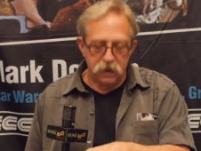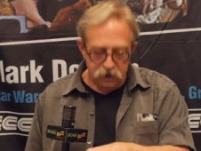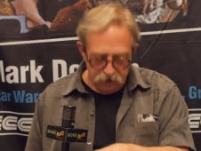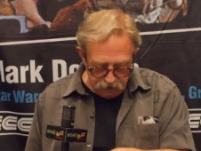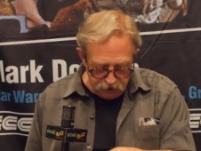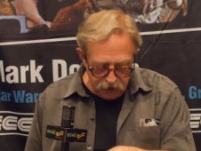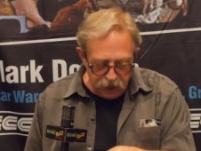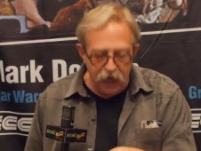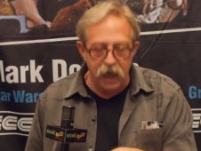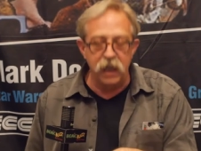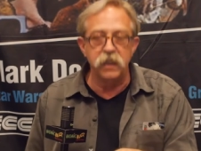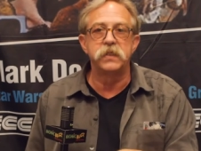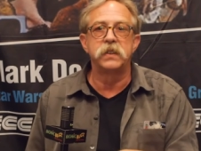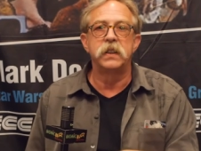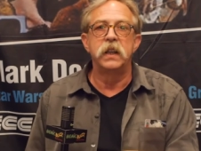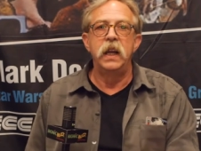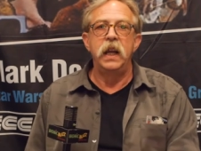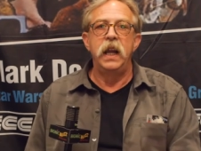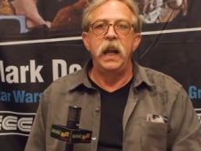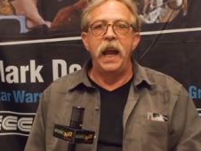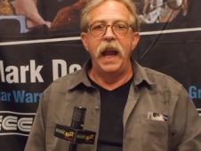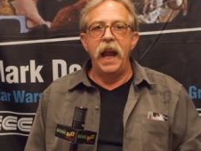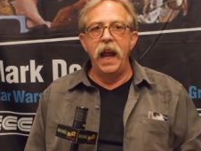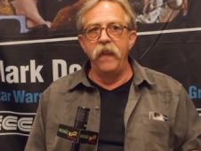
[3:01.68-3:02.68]
Yes
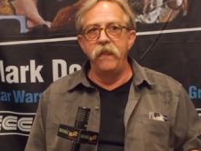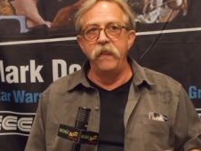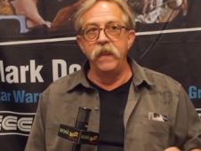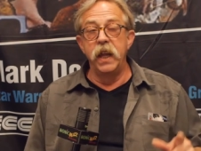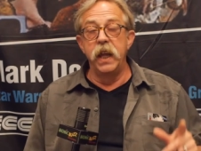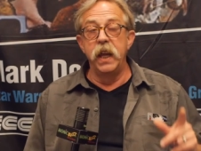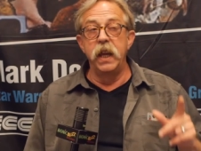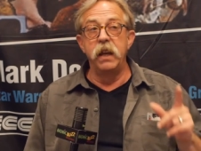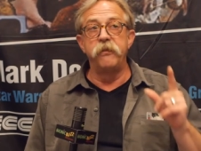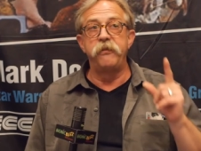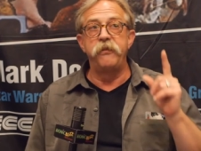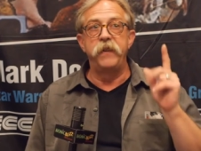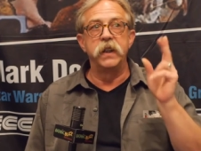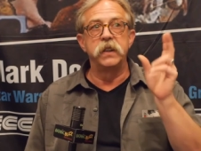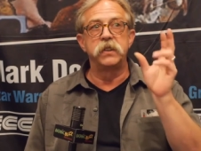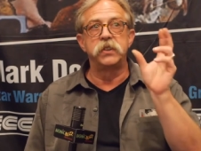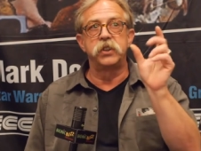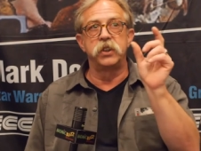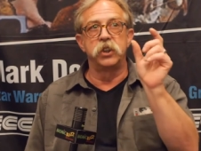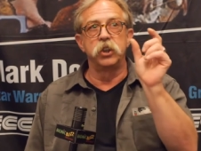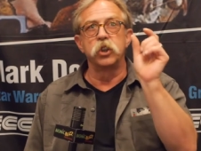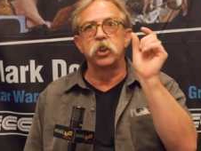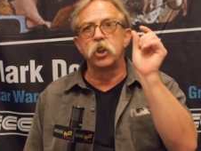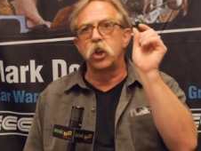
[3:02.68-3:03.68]
and then if
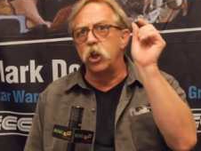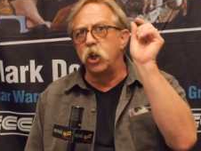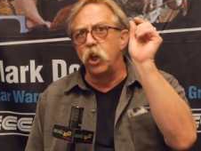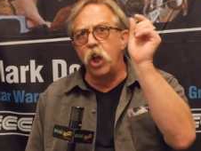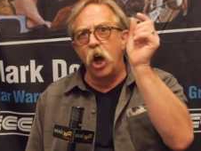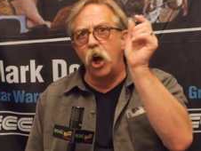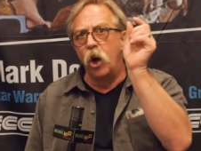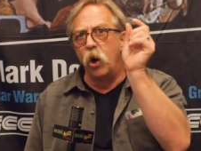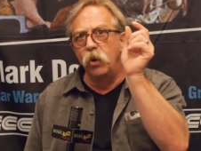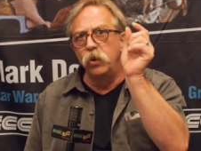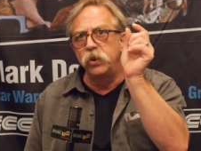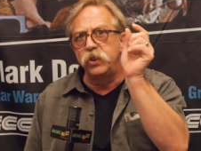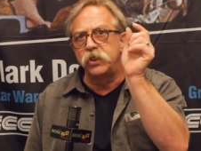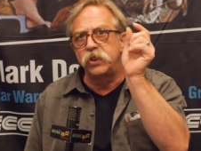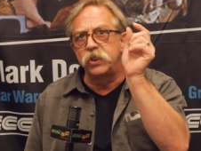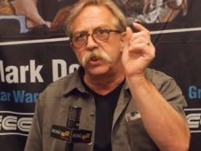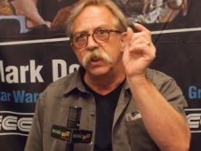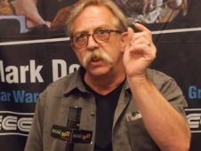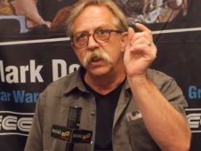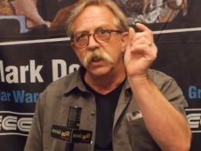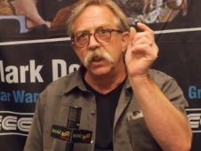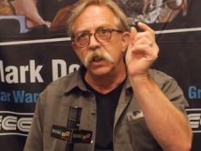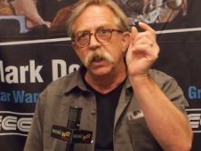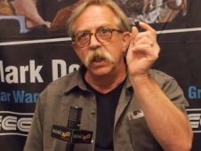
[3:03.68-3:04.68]
it's close,
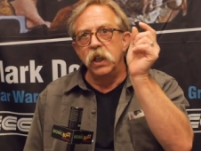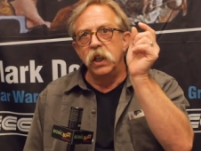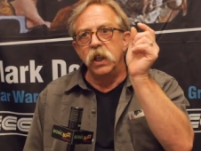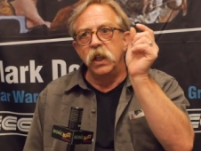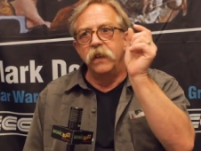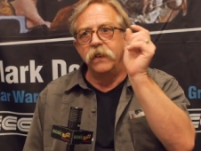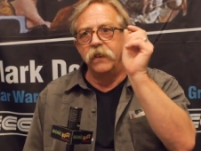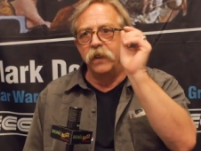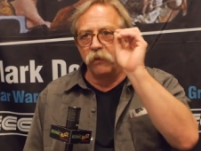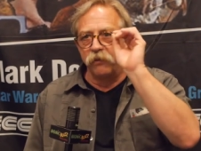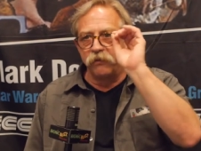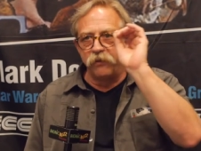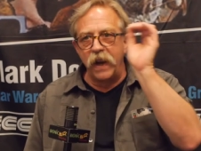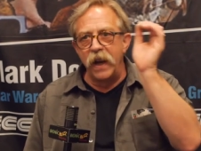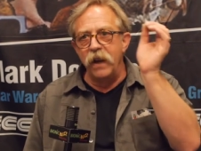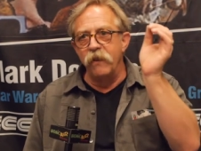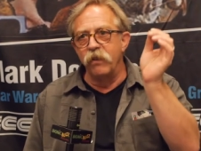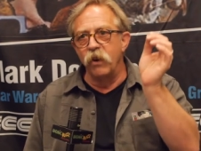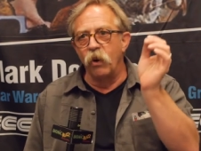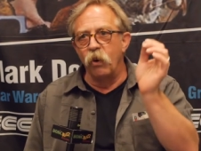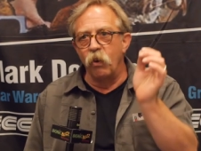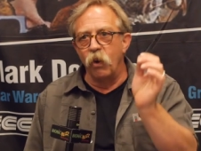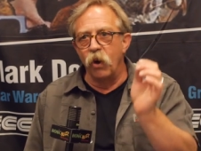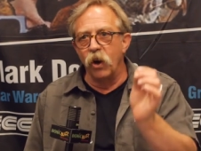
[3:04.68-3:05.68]
the
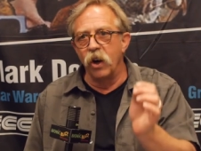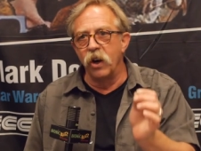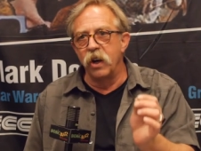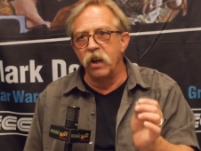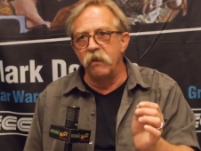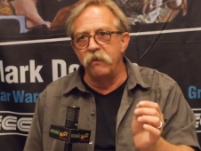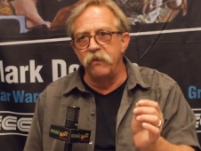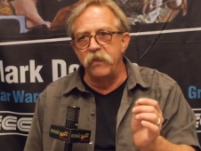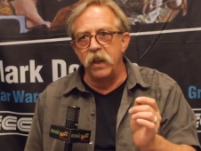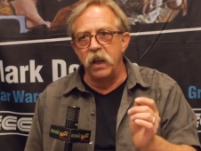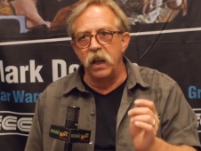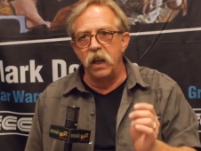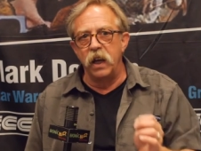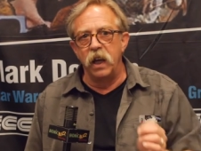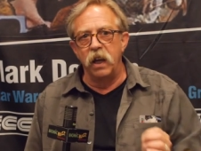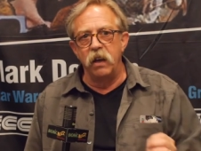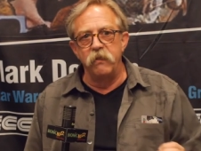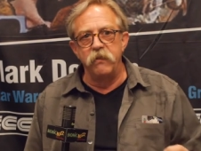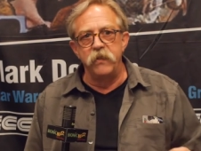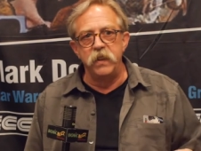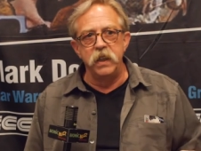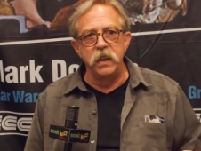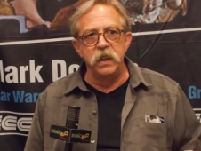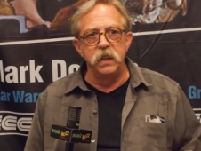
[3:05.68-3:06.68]
favorite word of the
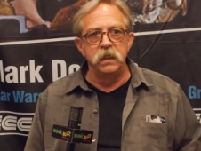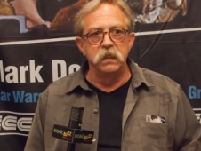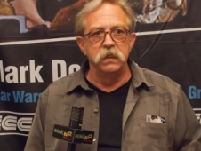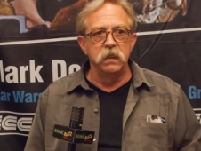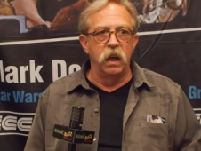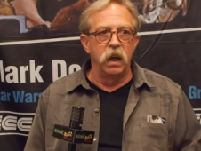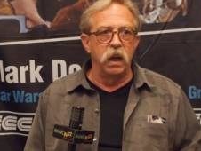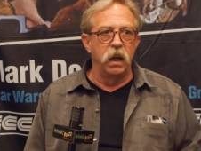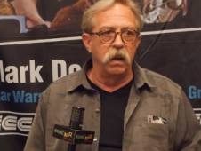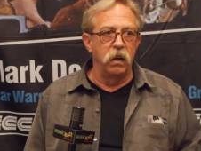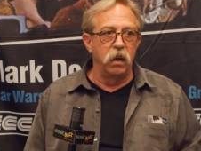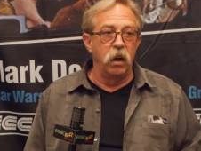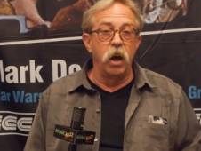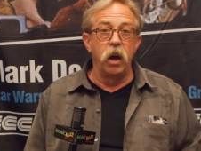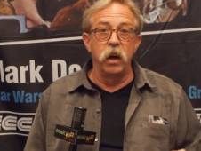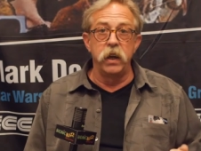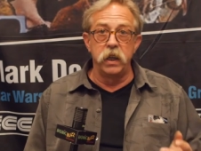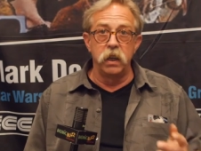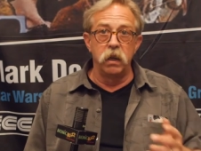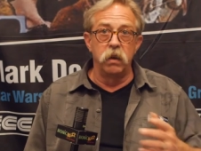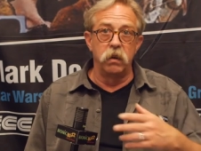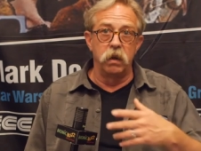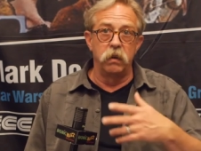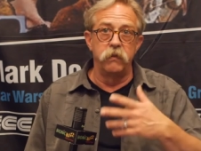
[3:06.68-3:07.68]
of the uh,
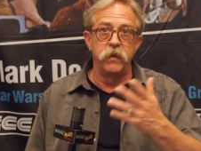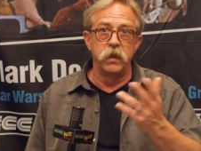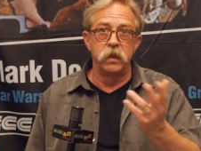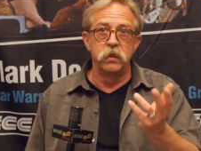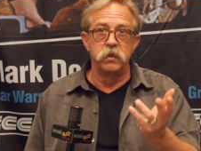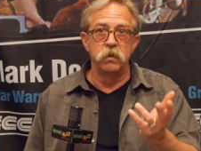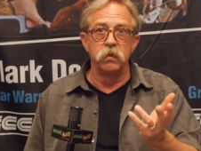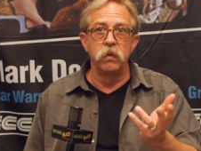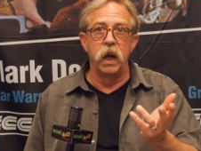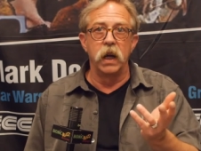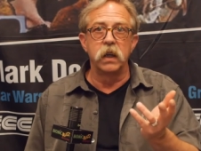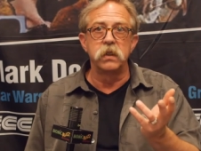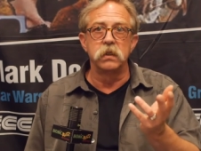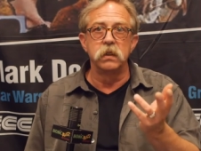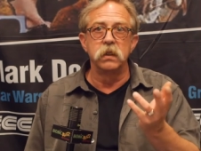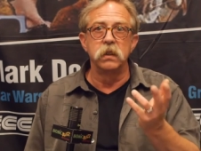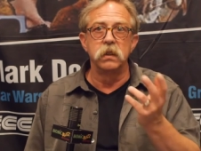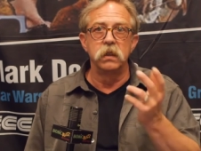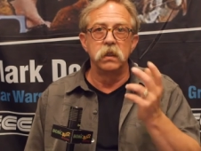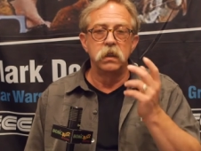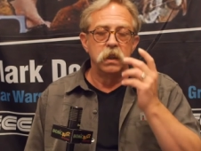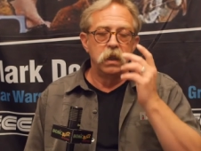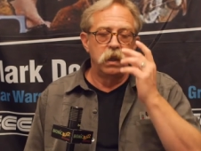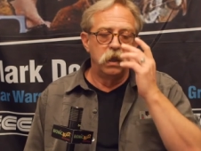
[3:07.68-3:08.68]
audio of the
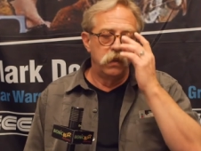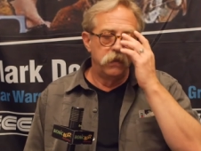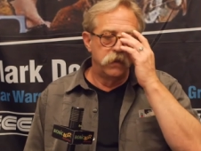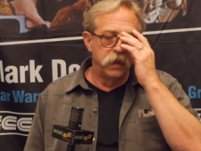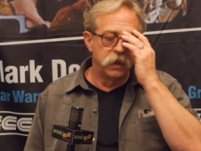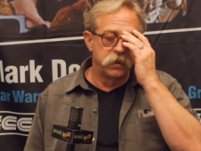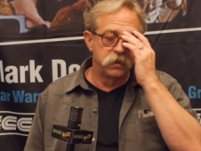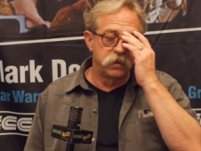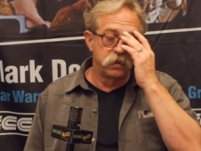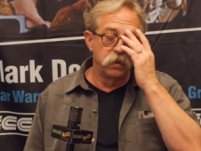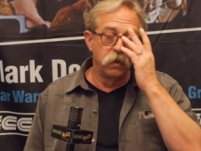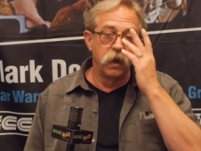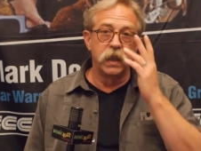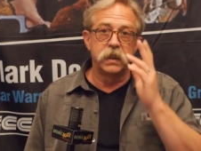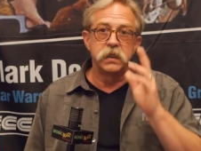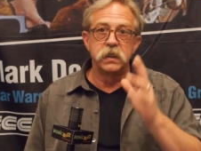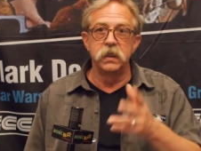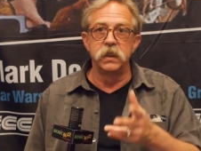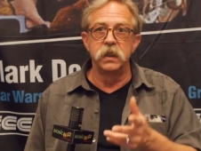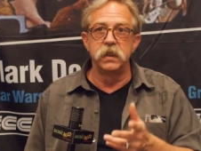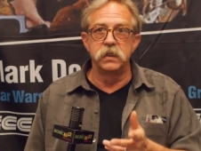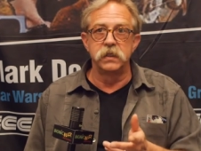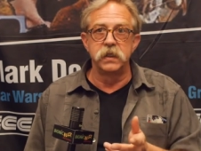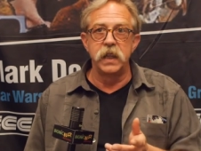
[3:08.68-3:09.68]
director that's
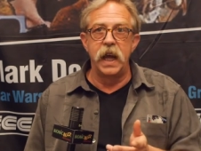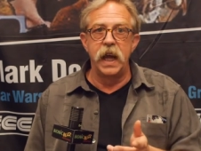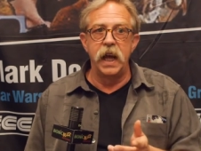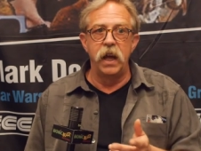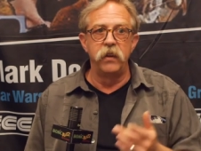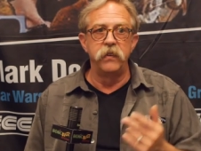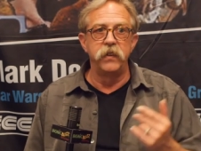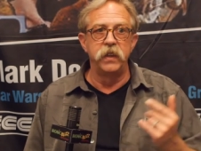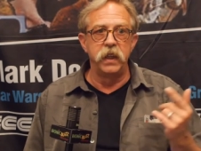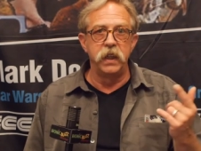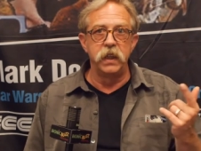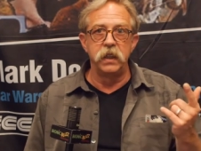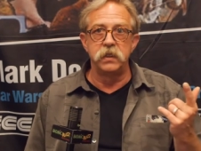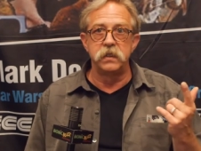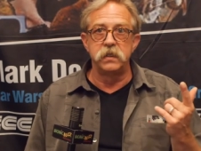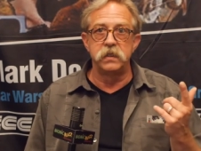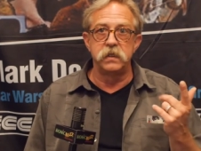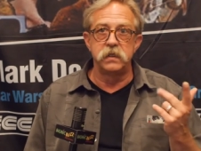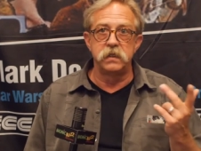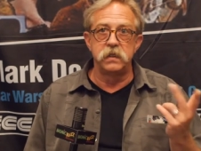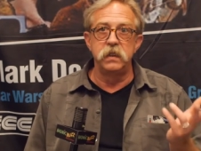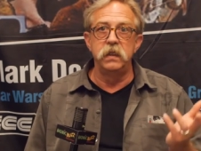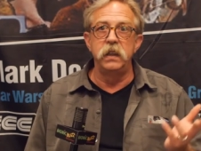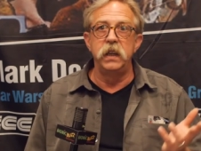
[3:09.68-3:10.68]
directing the sound, the
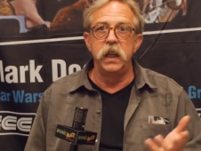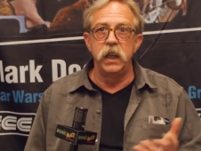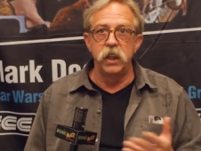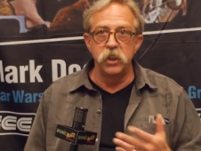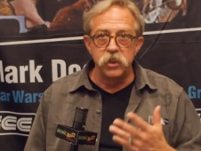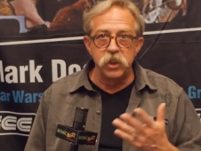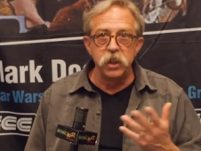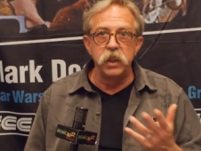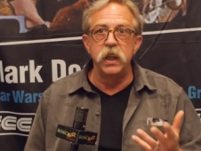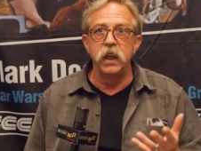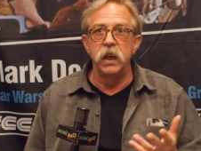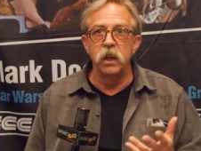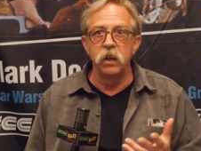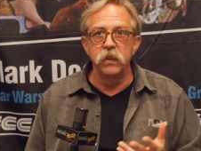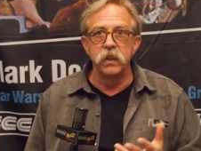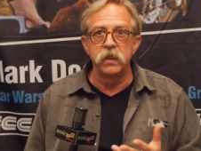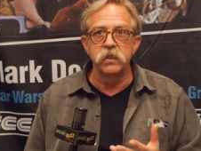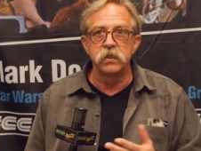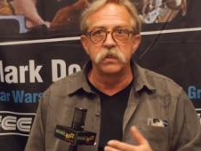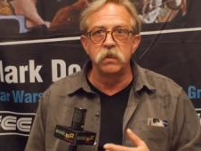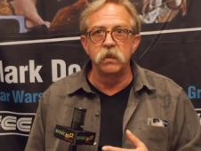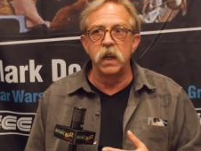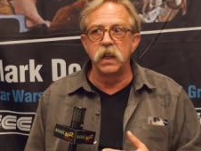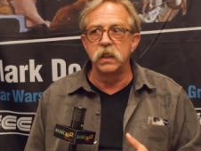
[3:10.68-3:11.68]
engineer
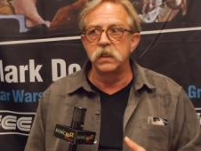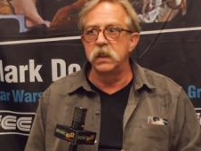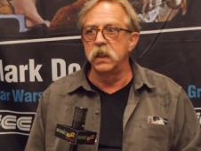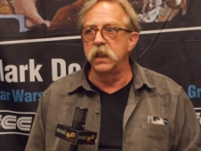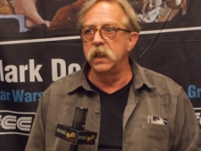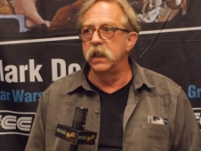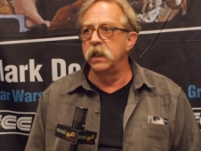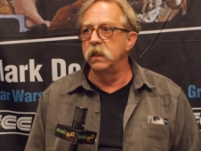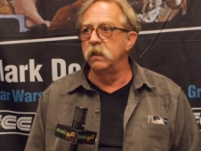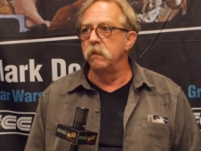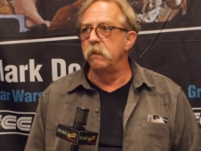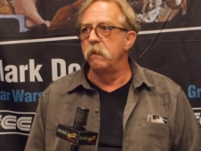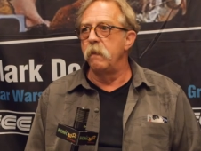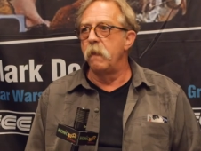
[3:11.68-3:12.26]
that's directing it,